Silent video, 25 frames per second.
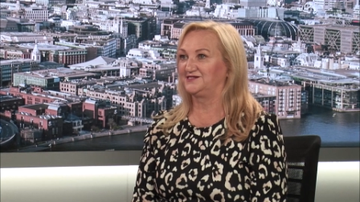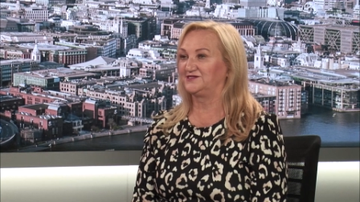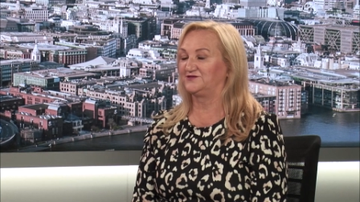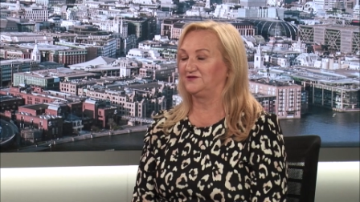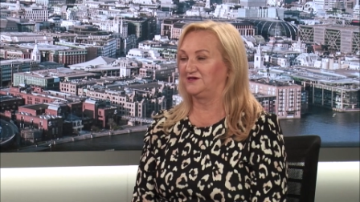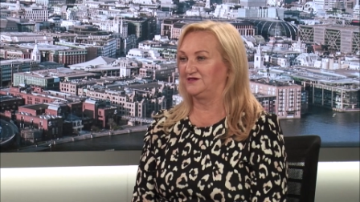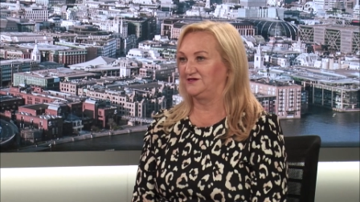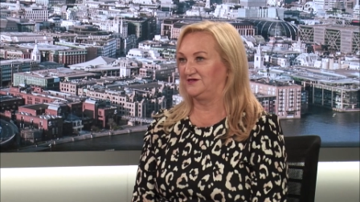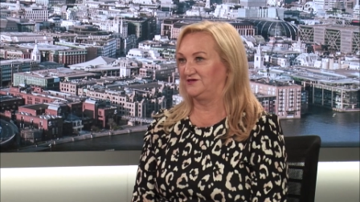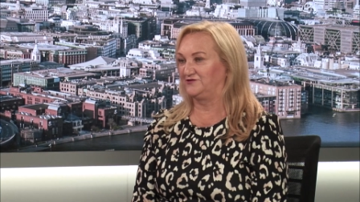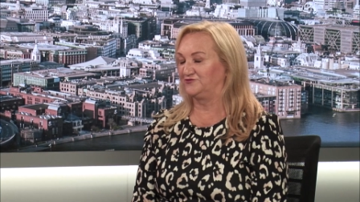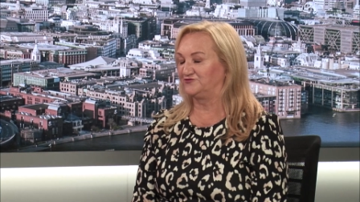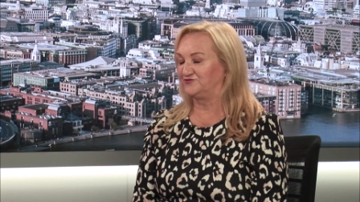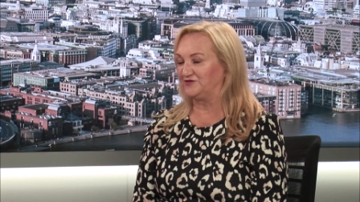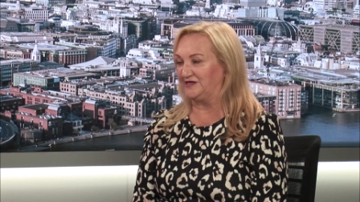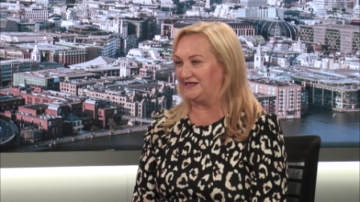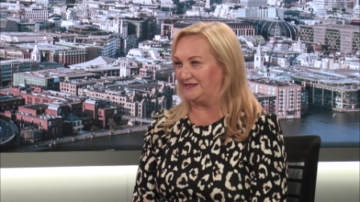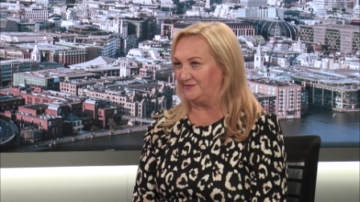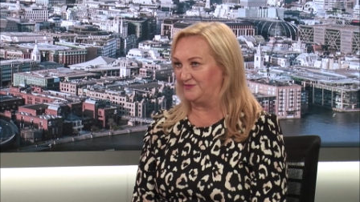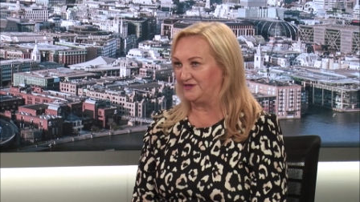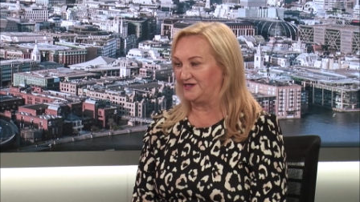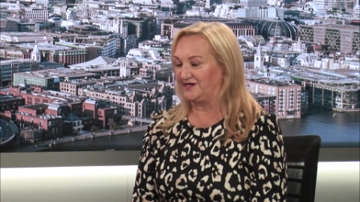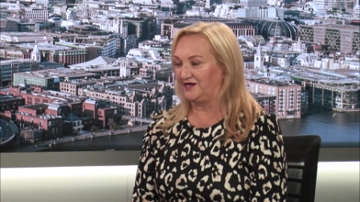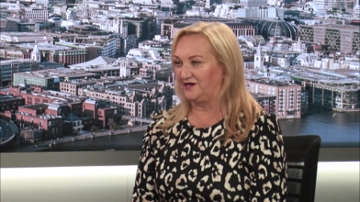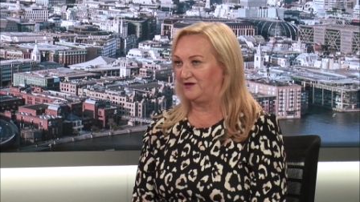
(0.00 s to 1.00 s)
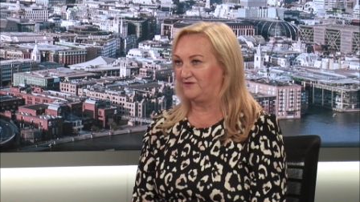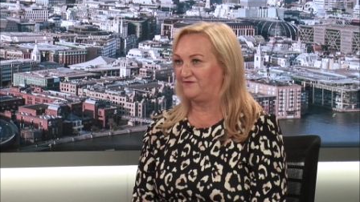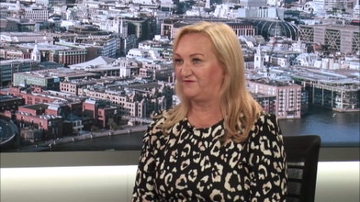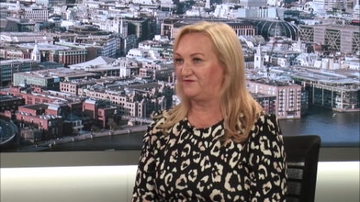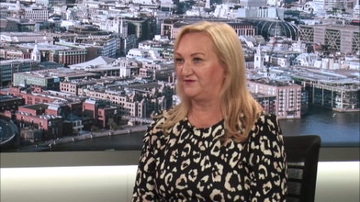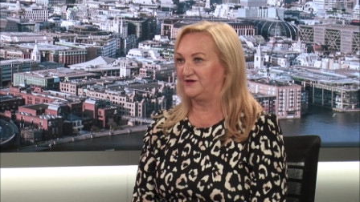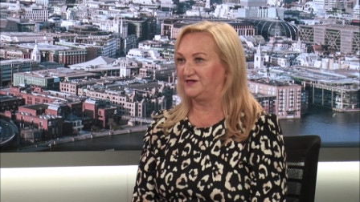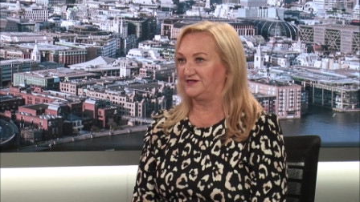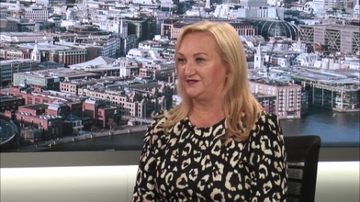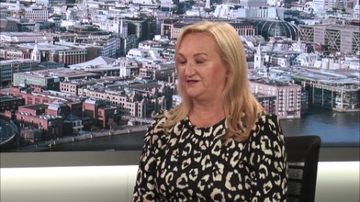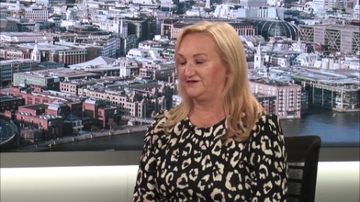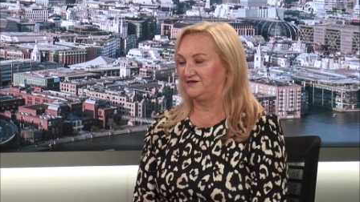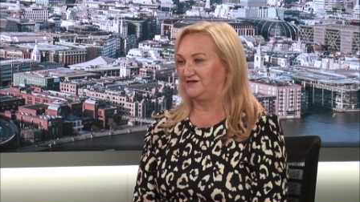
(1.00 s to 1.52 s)
has really been
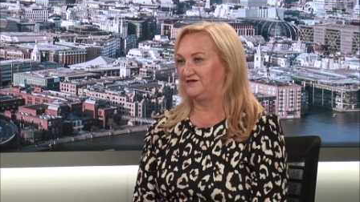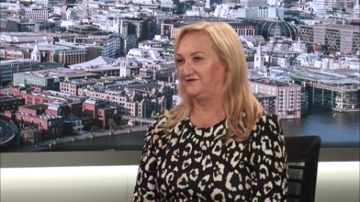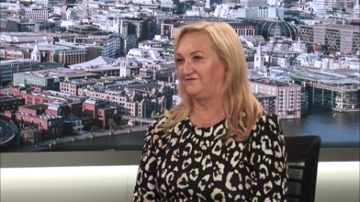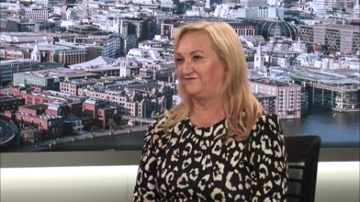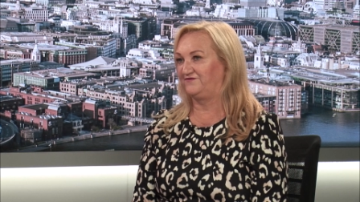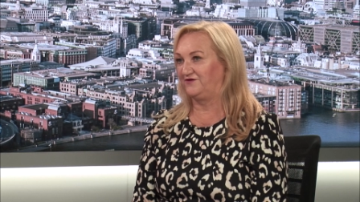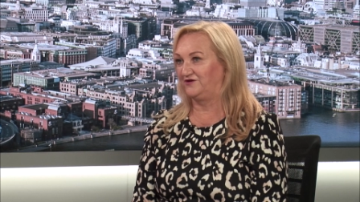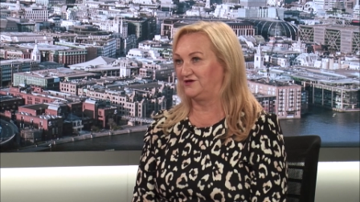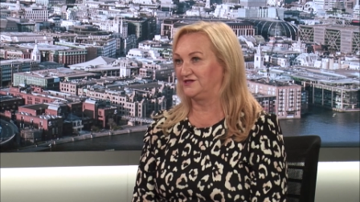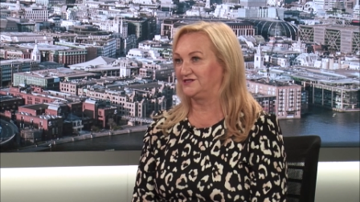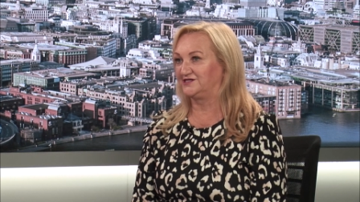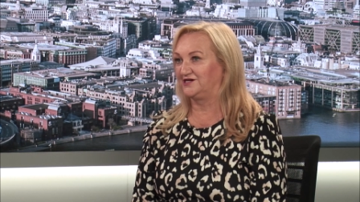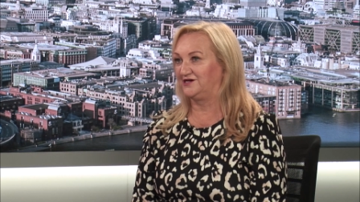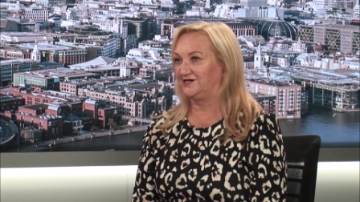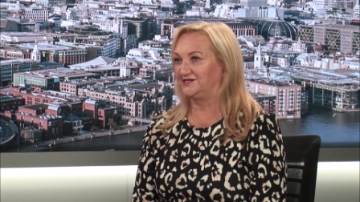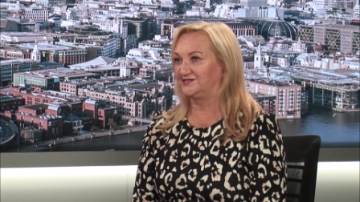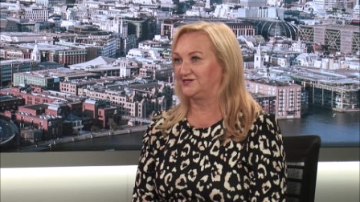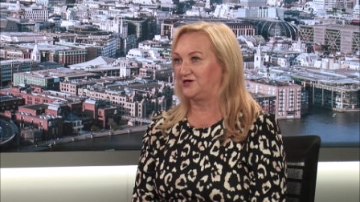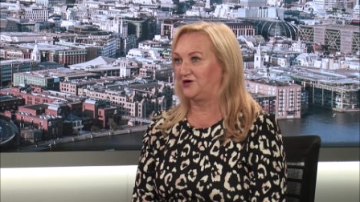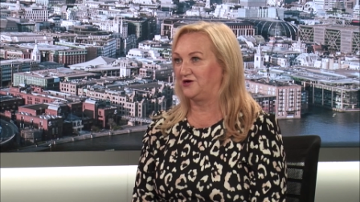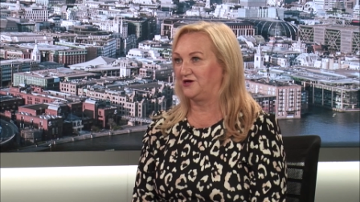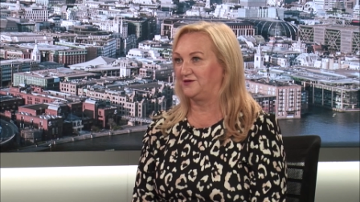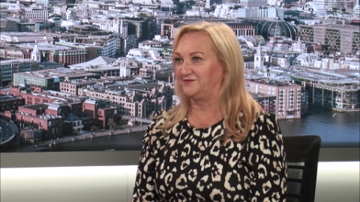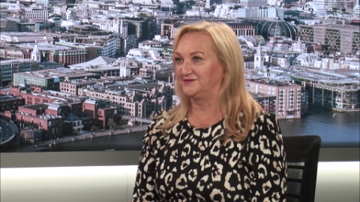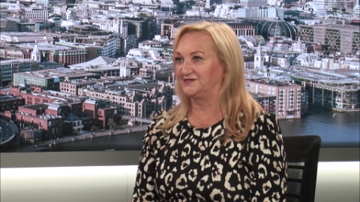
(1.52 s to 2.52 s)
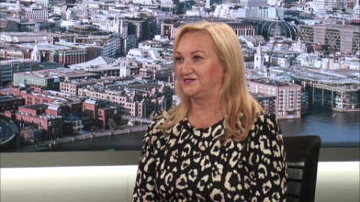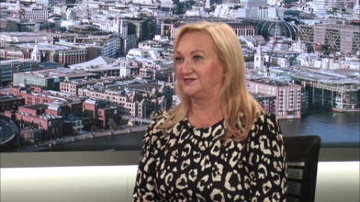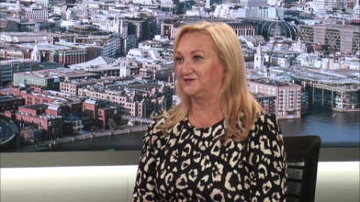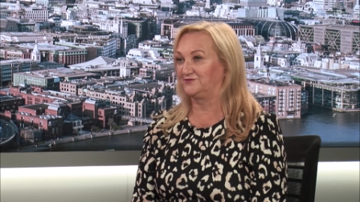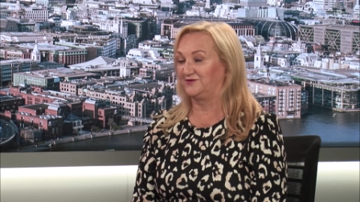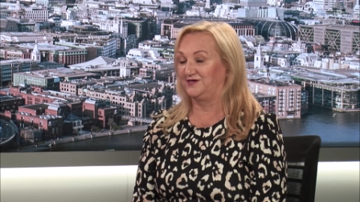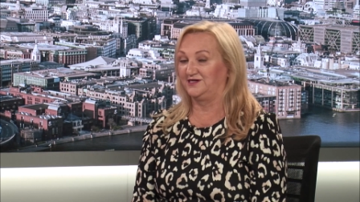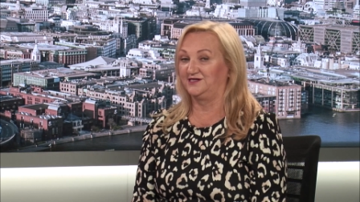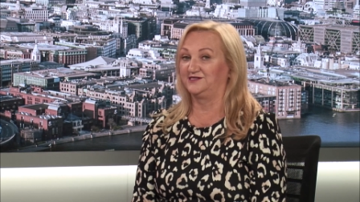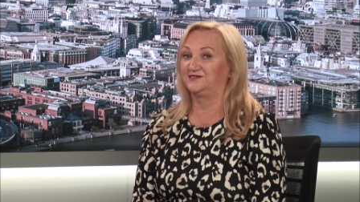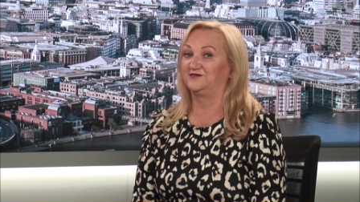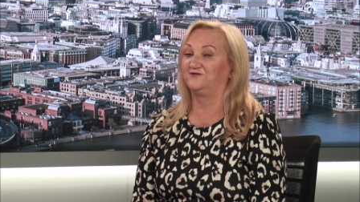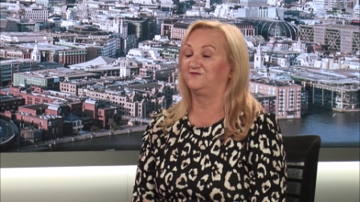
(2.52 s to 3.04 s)
helpful in volatile times, as
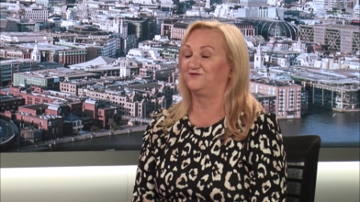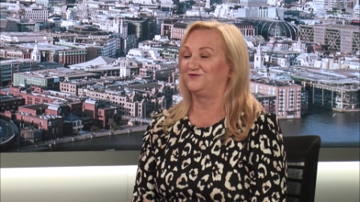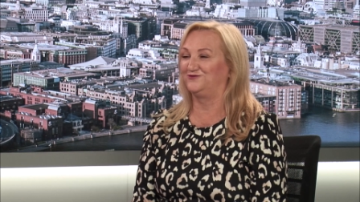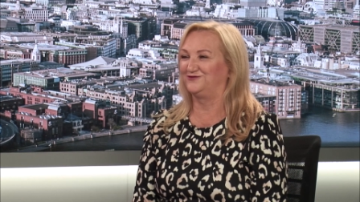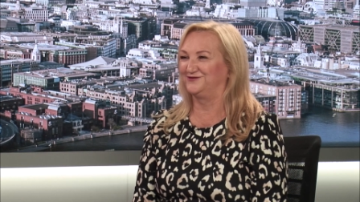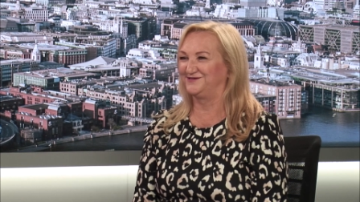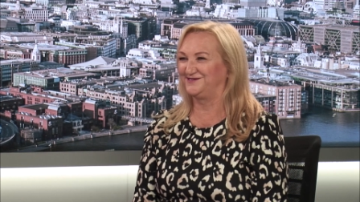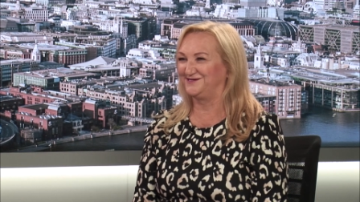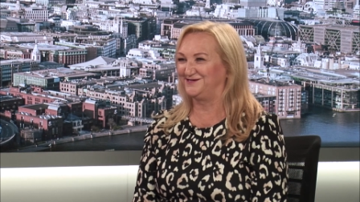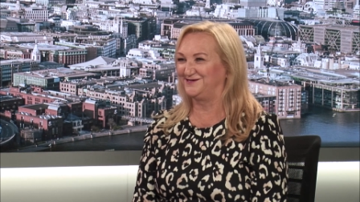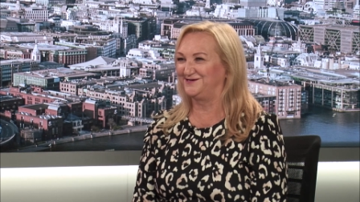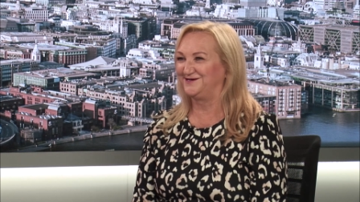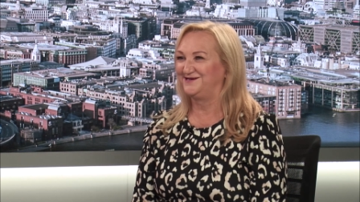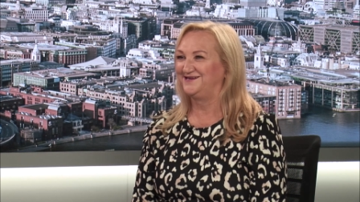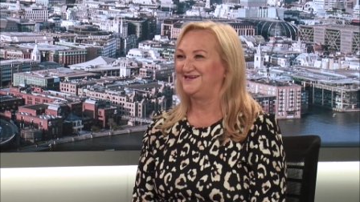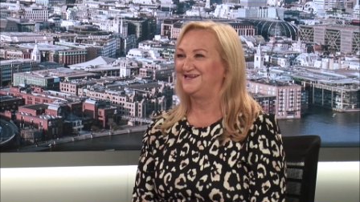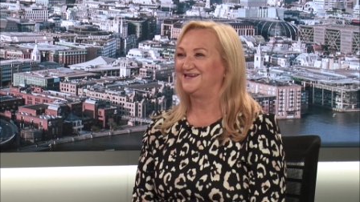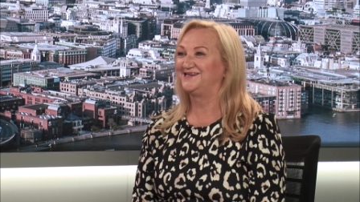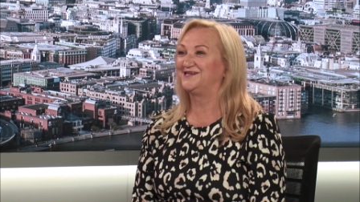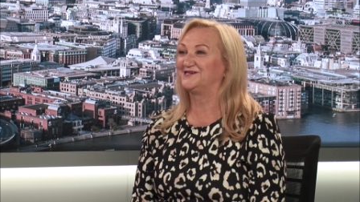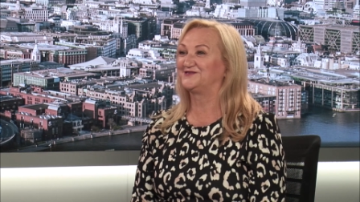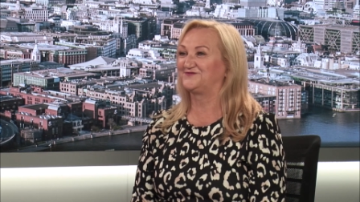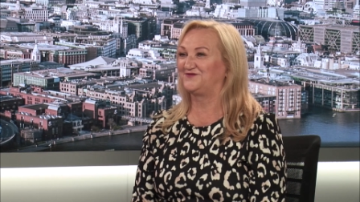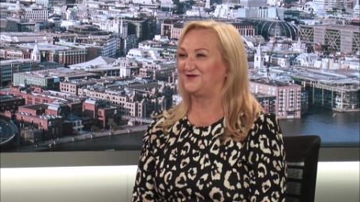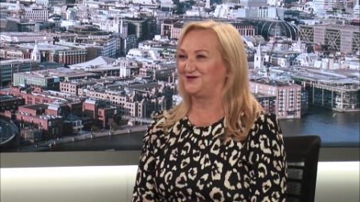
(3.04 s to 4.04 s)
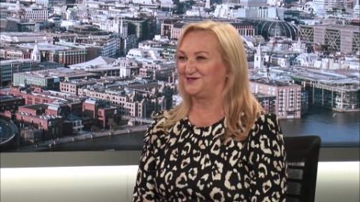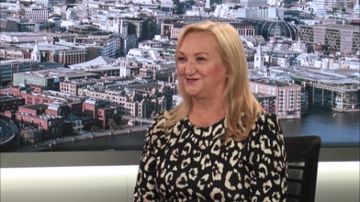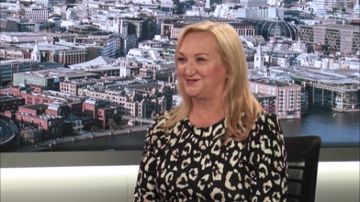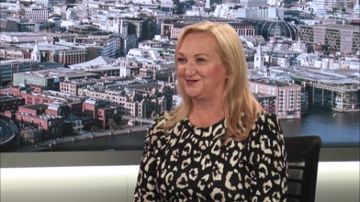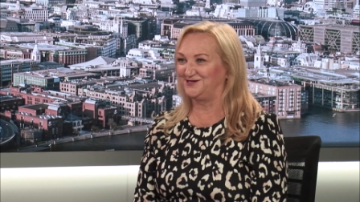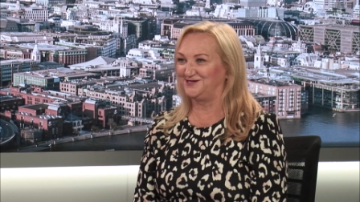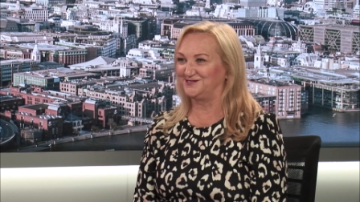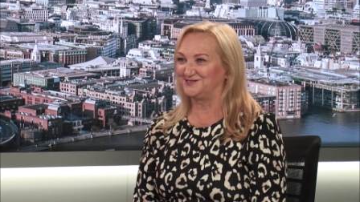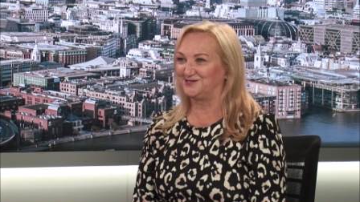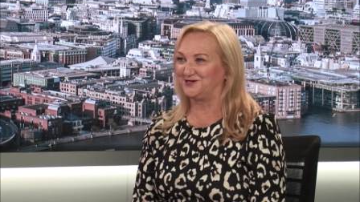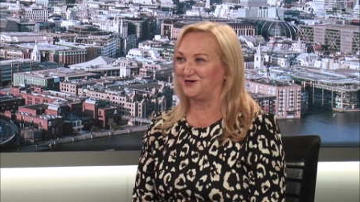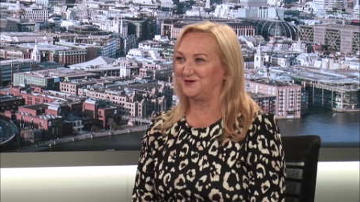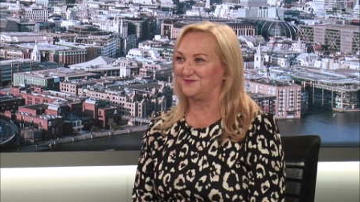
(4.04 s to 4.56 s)
well as, of course, in less
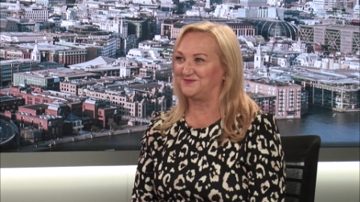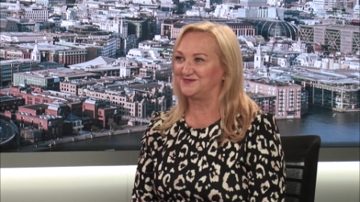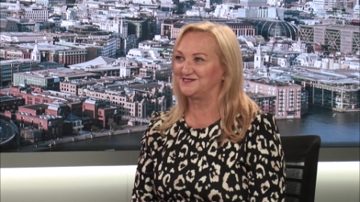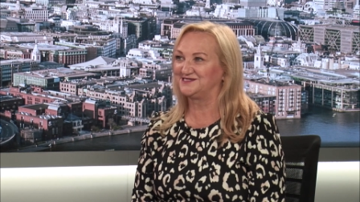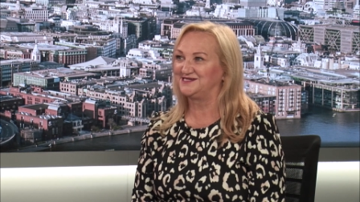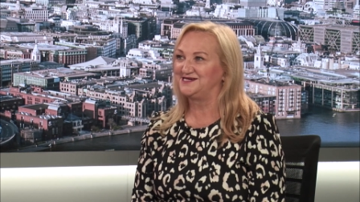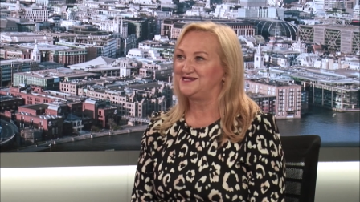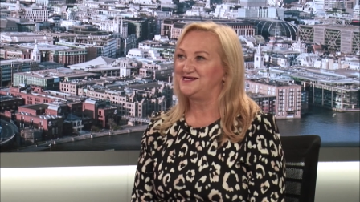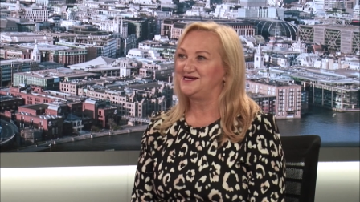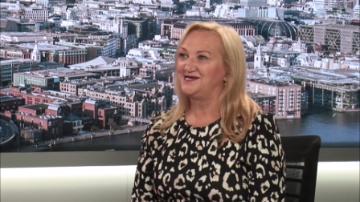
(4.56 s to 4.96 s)
volatile times.